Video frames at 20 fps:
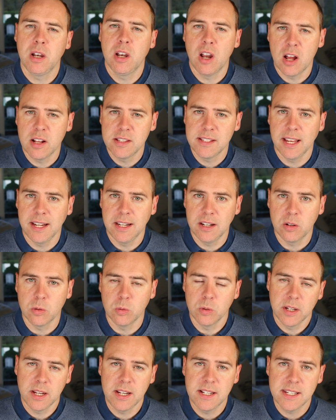a lot of technical
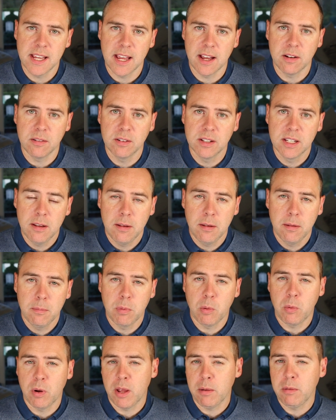detail.
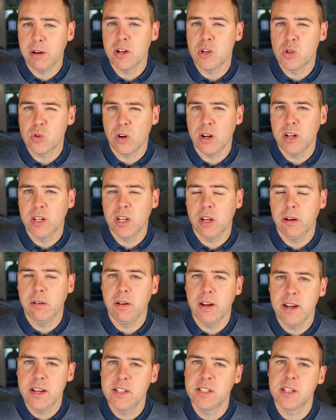But what I'm going to try and
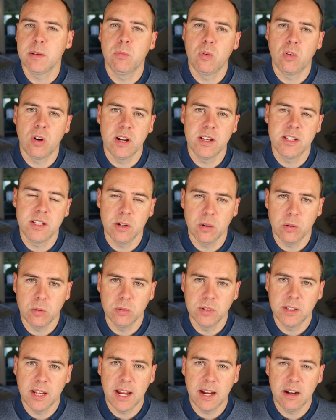do is summarize it
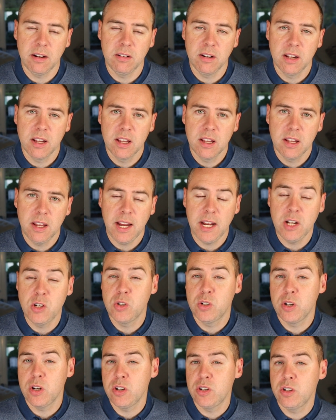all down,
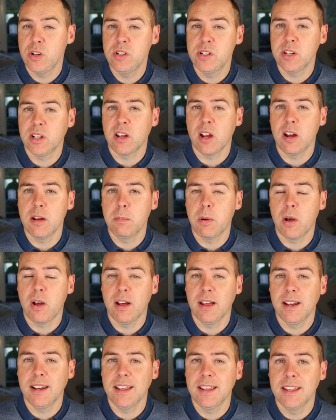introduce you to
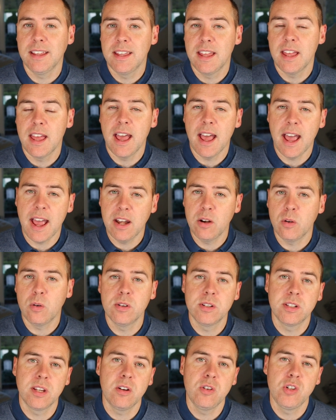Copilot, and
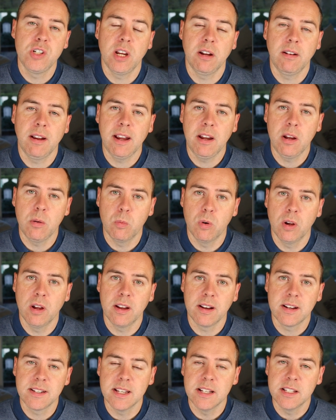also show how it
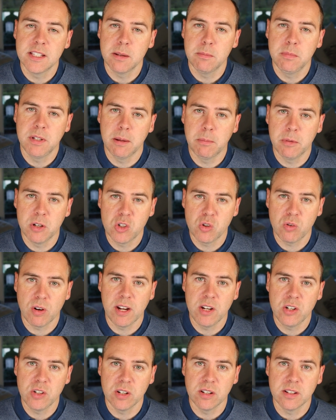works in some
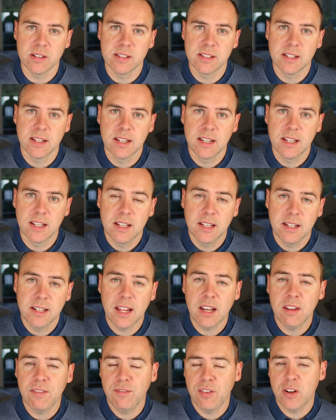demonstrations.
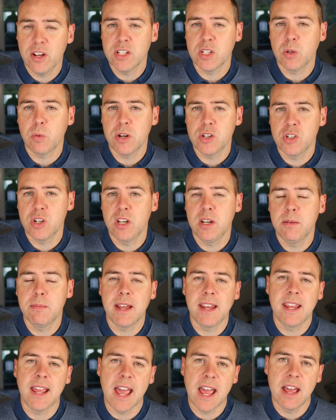Now, the first question you
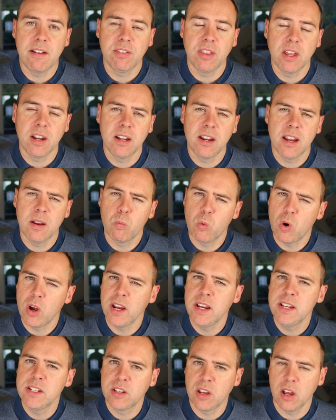may have then, what
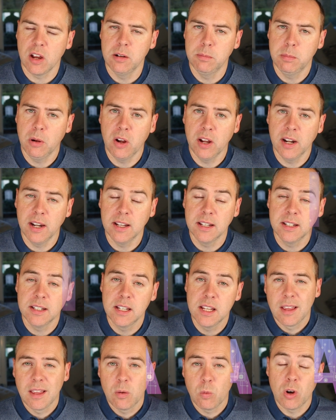is Copilot?
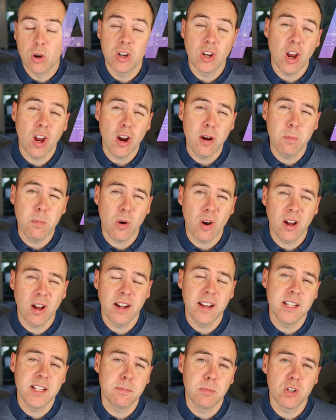Well,
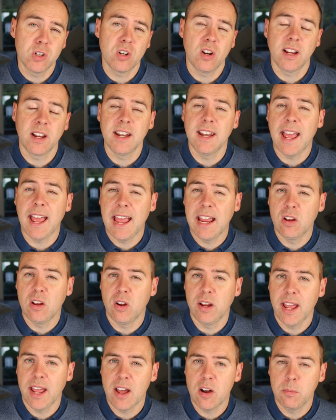Copilot is much like an A
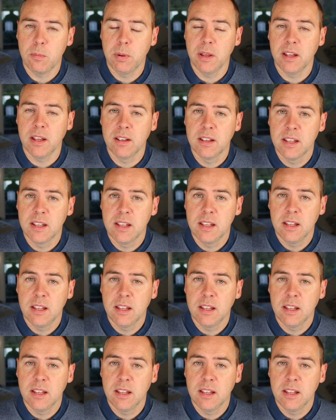I helper